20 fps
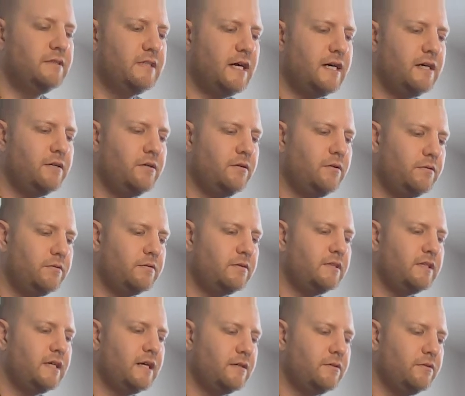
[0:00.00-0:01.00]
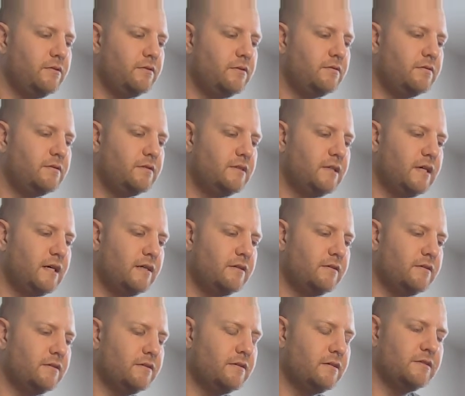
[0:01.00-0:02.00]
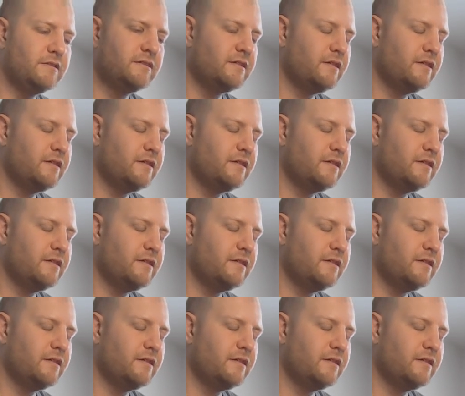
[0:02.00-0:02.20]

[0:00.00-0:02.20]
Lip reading: daguru daguru dagur.